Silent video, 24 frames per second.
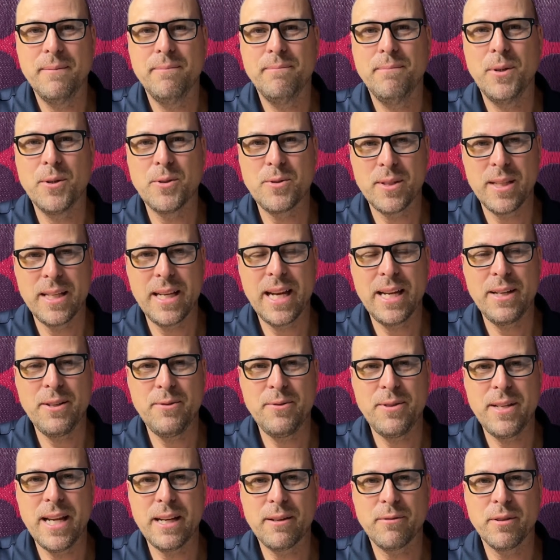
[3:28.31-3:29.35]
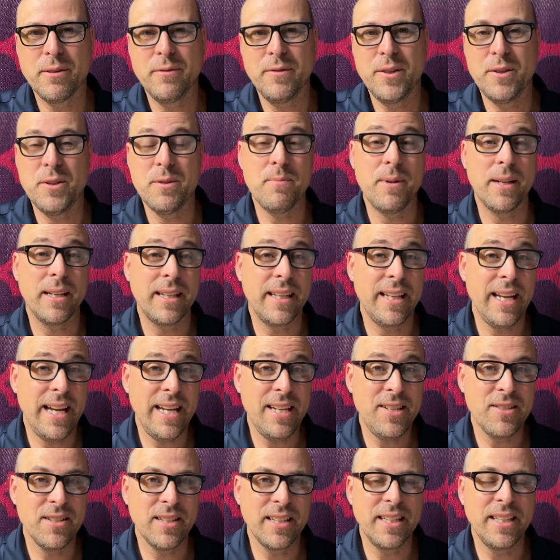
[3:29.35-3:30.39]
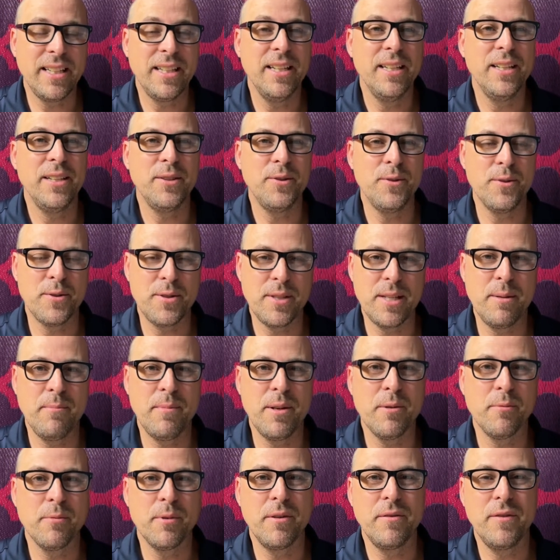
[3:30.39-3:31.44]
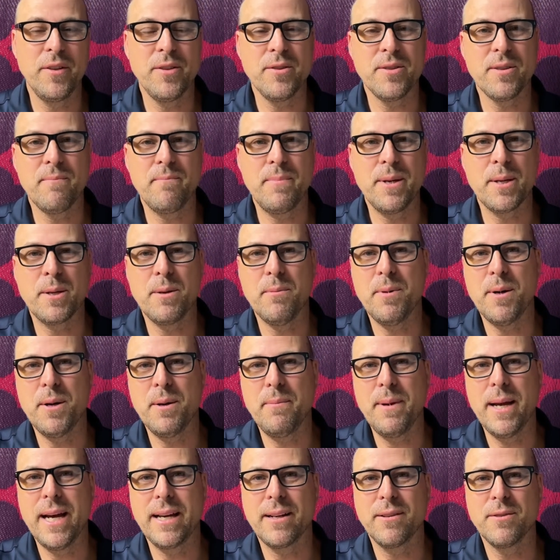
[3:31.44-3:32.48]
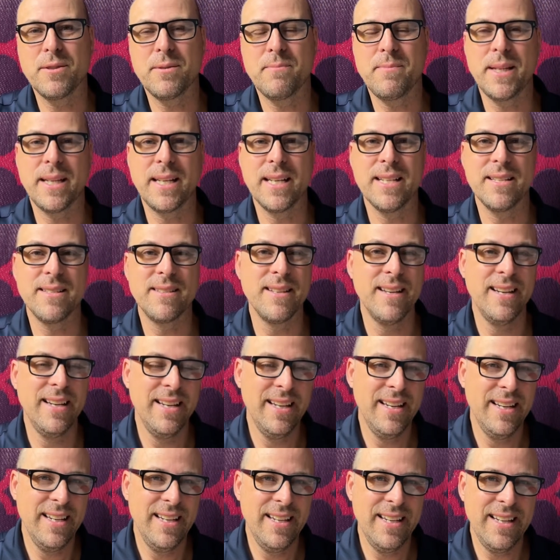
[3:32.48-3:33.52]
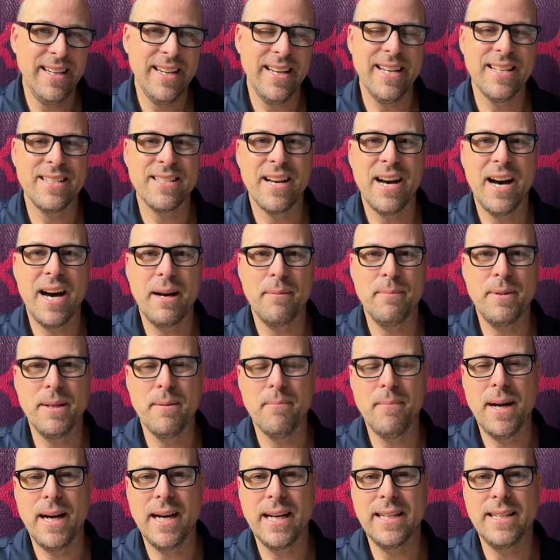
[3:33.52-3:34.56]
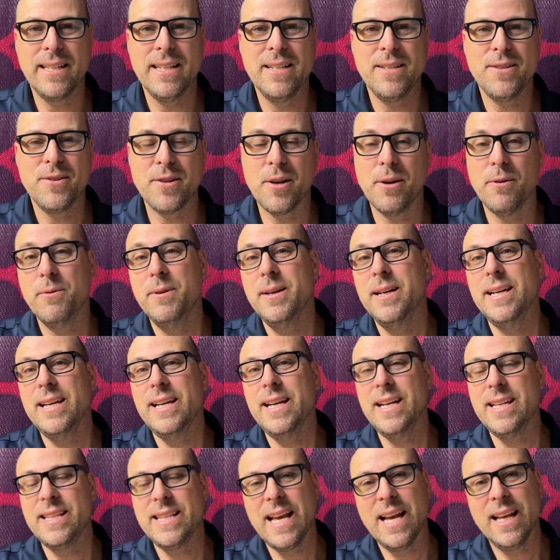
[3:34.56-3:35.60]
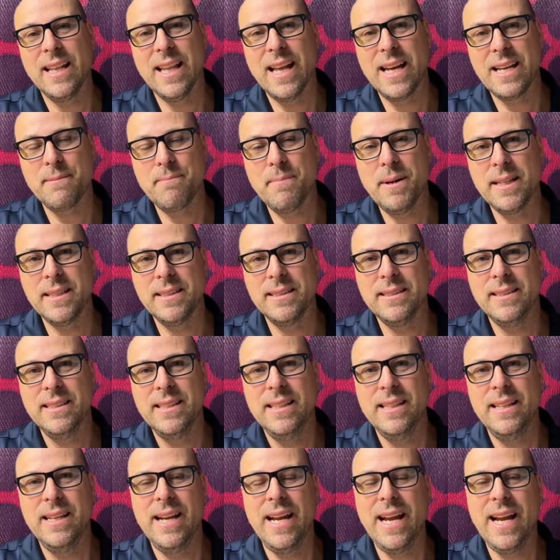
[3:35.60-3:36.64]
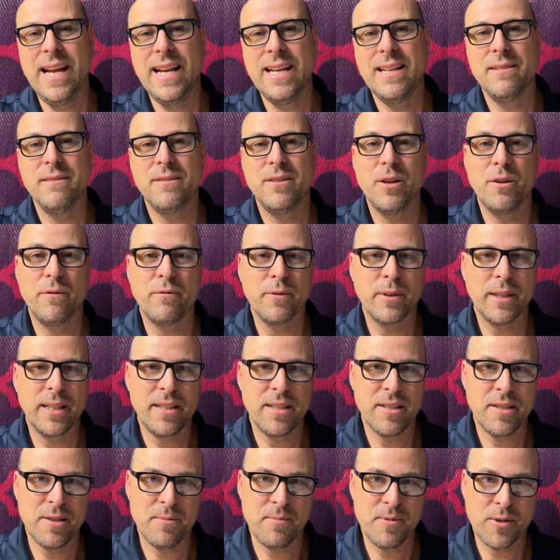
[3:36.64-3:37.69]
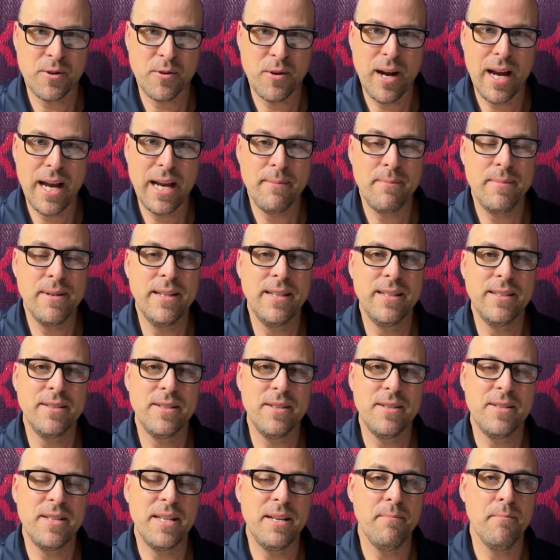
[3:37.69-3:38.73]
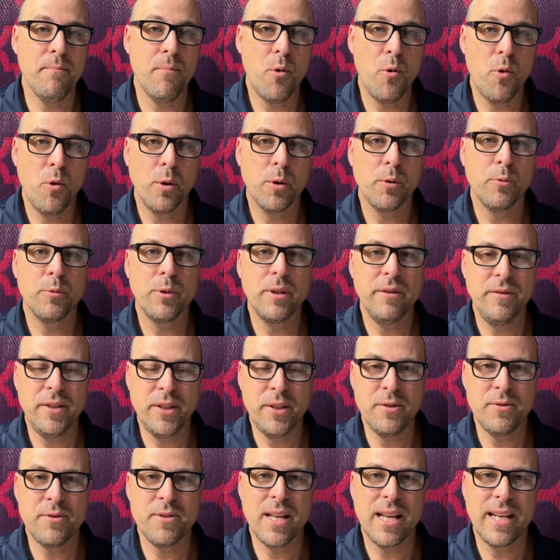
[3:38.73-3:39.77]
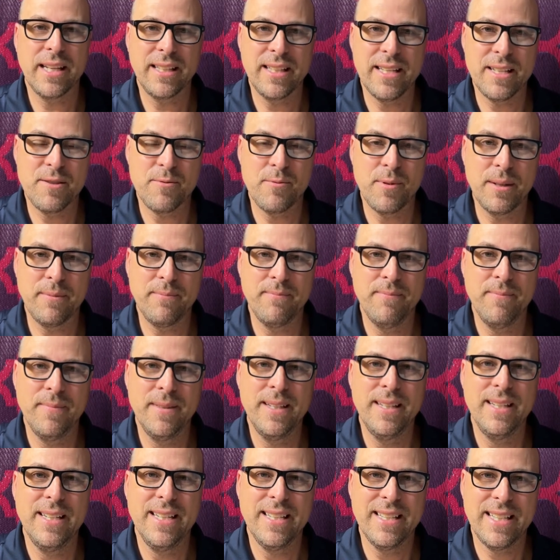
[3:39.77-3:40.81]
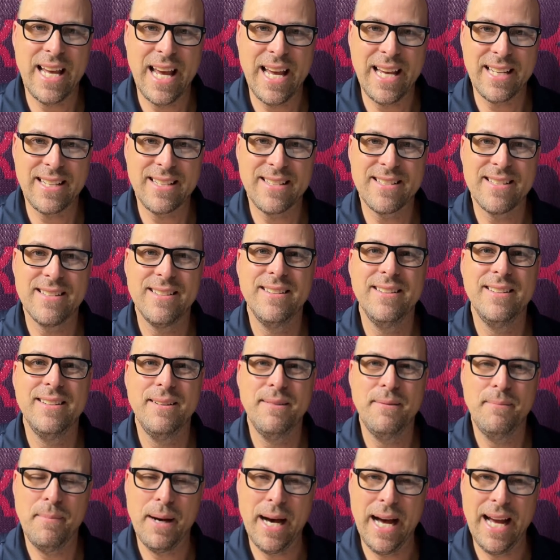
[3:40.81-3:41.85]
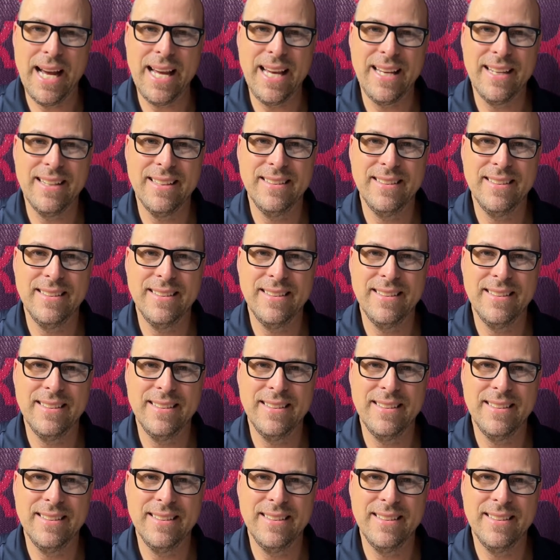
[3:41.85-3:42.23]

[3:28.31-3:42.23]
Mostly I do tech reviews, but occasionally you'll see me review some pickleball paddles because it's a hobby of mine. So hit that like button, and don't forget to subscribe to see more reviews like this one. Thanks. Bye.